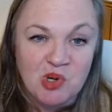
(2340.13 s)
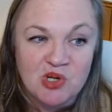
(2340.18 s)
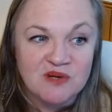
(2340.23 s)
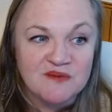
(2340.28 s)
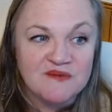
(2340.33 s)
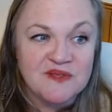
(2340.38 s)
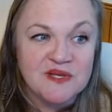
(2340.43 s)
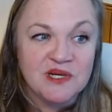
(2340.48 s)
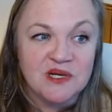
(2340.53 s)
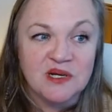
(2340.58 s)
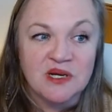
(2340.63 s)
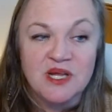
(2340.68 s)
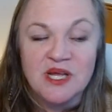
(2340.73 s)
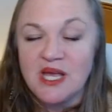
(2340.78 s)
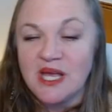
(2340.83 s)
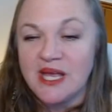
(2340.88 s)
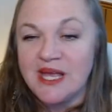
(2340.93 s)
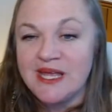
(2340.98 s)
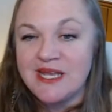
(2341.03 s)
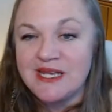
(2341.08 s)
part of their
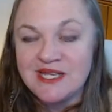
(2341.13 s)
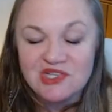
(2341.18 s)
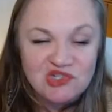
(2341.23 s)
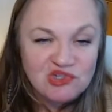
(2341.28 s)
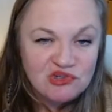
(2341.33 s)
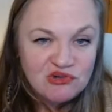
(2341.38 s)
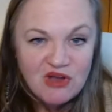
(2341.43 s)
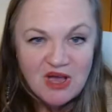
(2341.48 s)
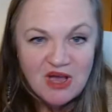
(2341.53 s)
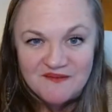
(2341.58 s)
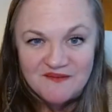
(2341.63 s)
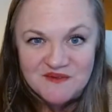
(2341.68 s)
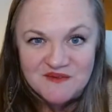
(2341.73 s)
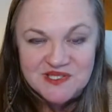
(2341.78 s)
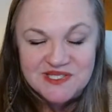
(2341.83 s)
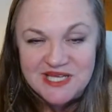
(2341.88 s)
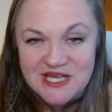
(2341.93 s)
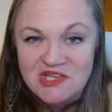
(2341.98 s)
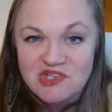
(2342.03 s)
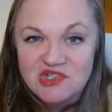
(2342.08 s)
initial
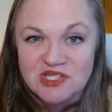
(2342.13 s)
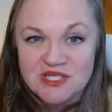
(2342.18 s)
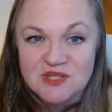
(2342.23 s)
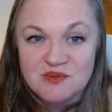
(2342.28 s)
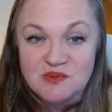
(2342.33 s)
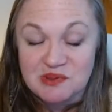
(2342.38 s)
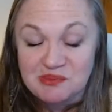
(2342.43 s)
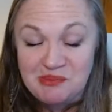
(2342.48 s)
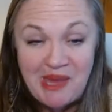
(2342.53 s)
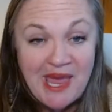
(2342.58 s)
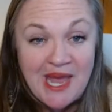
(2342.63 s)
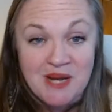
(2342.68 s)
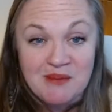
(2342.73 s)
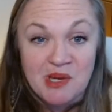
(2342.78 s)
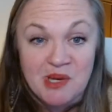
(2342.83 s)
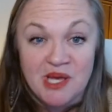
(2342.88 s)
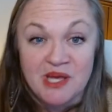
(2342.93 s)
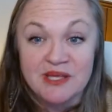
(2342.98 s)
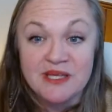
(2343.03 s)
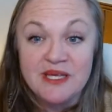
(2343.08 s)
conversations with
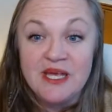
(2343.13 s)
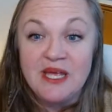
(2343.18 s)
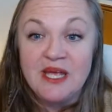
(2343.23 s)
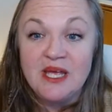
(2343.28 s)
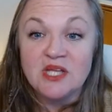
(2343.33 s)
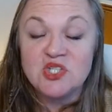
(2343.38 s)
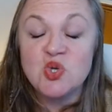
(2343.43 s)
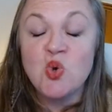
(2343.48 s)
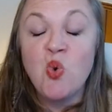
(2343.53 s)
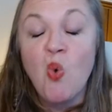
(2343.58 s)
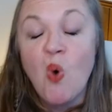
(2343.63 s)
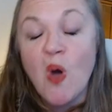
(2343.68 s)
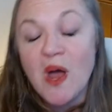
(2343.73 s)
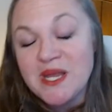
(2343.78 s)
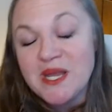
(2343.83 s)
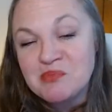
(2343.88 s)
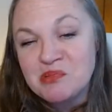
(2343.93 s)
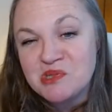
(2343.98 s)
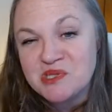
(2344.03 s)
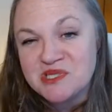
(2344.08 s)
Panama,
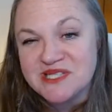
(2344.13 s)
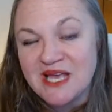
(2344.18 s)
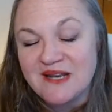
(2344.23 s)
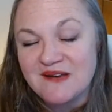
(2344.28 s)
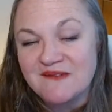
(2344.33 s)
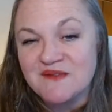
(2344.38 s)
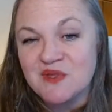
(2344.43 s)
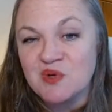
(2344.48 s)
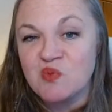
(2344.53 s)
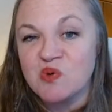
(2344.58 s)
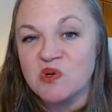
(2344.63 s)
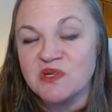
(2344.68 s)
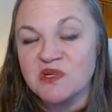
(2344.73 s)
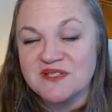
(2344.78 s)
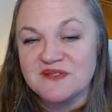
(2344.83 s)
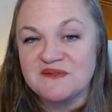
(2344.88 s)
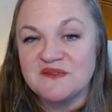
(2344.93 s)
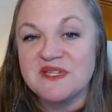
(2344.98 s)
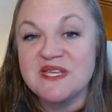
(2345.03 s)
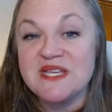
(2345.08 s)
20% of the
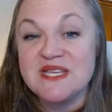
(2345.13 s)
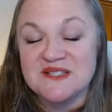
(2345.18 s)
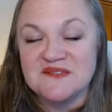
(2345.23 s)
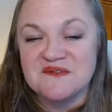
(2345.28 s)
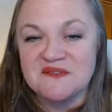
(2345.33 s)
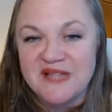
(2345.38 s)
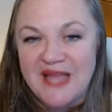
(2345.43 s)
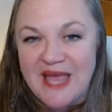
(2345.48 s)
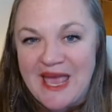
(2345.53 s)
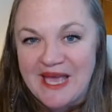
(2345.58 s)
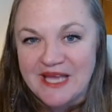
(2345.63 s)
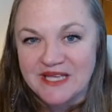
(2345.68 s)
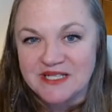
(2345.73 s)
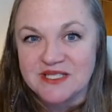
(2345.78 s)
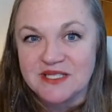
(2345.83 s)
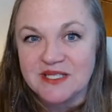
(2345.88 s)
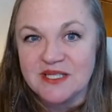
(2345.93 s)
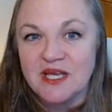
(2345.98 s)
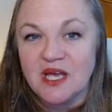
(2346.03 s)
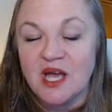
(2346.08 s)
world's fleet is flagged
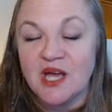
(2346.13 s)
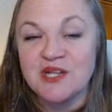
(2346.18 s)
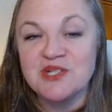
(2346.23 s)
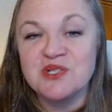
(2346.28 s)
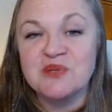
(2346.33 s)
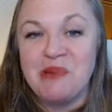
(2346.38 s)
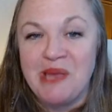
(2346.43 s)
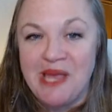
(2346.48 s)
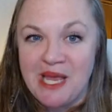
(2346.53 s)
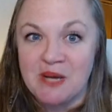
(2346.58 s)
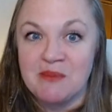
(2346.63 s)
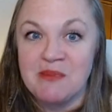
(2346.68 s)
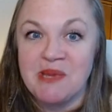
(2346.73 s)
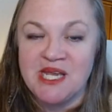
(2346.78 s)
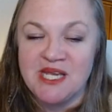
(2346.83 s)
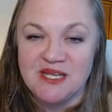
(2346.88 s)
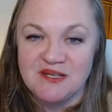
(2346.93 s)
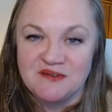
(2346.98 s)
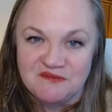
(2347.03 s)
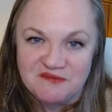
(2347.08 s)
under
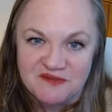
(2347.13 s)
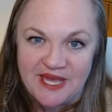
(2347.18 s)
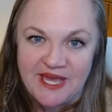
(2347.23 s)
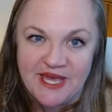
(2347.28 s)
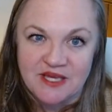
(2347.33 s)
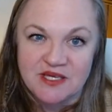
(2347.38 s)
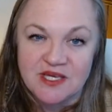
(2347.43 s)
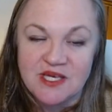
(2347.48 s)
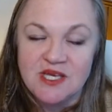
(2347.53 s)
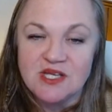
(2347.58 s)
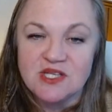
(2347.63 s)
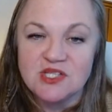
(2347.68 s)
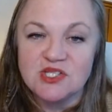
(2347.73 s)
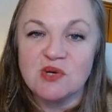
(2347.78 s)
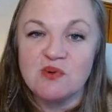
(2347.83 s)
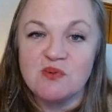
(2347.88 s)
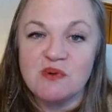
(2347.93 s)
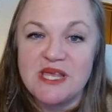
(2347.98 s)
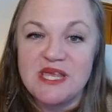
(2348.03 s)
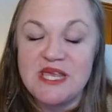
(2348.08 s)
Panamanian flag.
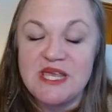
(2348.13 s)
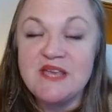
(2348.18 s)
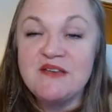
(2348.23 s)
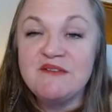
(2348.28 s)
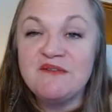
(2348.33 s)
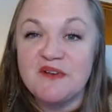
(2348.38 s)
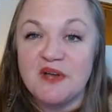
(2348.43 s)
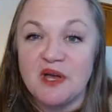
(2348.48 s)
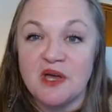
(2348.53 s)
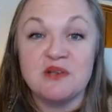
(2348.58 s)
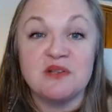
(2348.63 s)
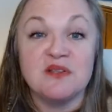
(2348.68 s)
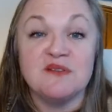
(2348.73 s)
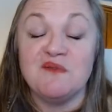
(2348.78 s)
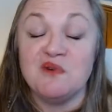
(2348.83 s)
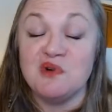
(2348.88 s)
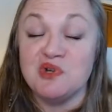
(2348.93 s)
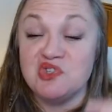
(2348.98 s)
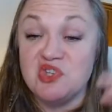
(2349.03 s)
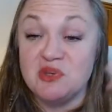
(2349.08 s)
So if under the
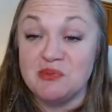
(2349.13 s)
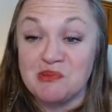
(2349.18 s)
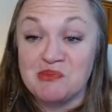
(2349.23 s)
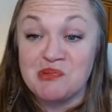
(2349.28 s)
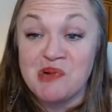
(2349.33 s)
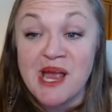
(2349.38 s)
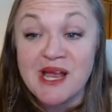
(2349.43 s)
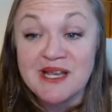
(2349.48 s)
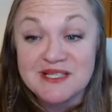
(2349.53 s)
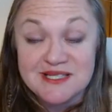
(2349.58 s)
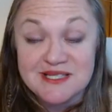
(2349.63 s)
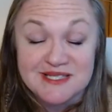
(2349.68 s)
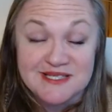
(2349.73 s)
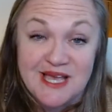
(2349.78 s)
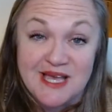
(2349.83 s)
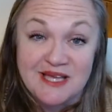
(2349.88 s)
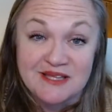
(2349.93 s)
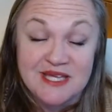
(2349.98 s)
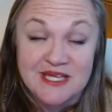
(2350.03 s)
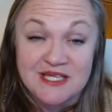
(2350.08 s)
Foreign Shipping Practices
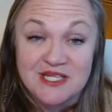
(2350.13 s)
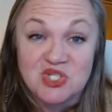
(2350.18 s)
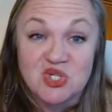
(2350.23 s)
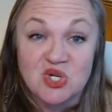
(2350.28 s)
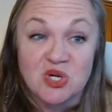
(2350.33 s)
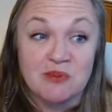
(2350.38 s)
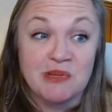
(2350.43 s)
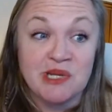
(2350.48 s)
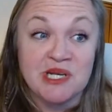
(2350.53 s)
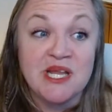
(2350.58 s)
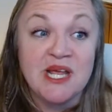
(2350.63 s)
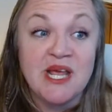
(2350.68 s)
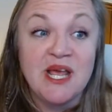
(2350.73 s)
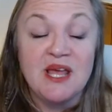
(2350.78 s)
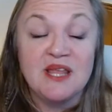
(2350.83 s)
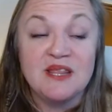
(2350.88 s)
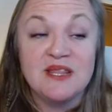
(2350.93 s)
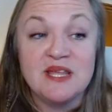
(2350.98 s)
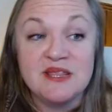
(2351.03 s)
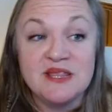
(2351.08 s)
Act, they determine
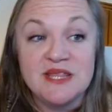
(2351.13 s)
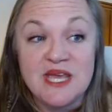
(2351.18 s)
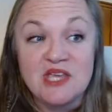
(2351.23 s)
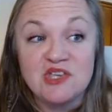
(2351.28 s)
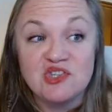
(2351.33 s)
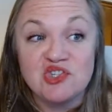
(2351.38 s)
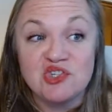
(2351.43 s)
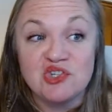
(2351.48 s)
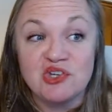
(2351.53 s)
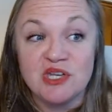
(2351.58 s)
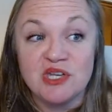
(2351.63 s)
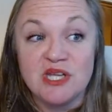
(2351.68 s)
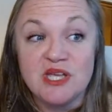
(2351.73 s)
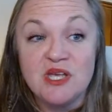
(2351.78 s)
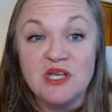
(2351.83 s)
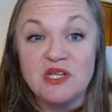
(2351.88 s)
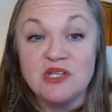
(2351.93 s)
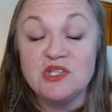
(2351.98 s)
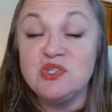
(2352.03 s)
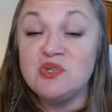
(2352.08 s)
that they should
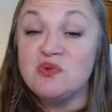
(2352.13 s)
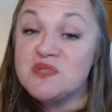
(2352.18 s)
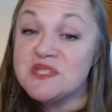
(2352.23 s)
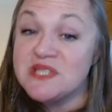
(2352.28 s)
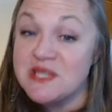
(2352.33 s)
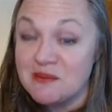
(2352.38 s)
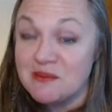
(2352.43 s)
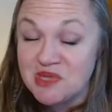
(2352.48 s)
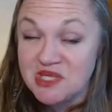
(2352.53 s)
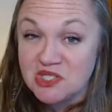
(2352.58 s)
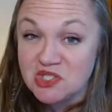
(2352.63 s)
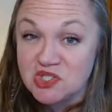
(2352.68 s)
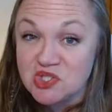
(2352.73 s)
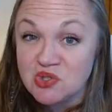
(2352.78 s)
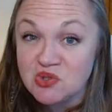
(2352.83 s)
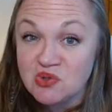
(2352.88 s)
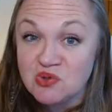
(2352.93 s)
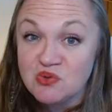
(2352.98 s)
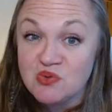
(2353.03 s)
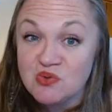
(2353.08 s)
do something
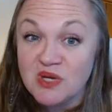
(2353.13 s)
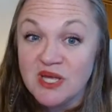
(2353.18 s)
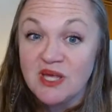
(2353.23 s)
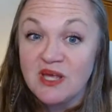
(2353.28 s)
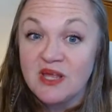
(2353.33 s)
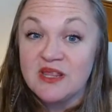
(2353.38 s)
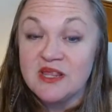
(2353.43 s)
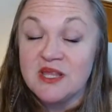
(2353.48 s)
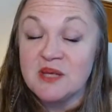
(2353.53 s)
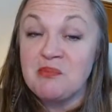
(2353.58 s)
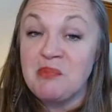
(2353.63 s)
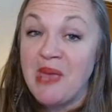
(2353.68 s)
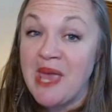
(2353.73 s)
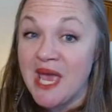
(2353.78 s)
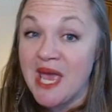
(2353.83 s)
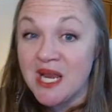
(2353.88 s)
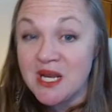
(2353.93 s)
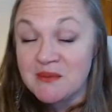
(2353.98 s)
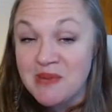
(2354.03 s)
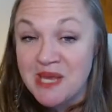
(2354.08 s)
to the
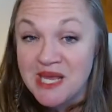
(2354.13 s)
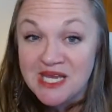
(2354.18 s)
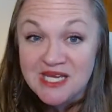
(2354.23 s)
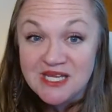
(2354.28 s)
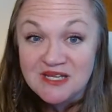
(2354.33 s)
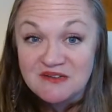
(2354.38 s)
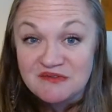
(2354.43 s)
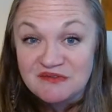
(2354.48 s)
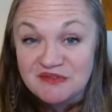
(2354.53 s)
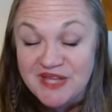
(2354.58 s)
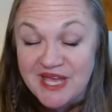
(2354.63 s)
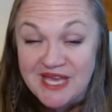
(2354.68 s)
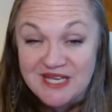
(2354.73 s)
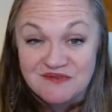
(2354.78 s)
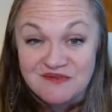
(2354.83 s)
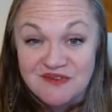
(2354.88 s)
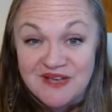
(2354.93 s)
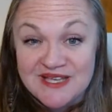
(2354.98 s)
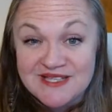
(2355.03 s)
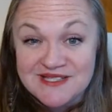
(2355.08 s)
Panamanian
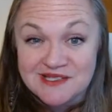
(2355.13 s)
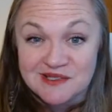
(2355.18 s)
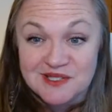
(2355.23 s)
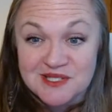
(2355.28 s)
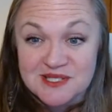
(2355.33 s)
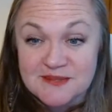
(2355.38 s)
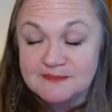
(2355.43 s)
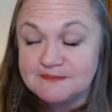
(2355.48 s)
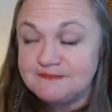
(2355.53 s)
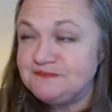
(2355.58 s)
flagged vessels,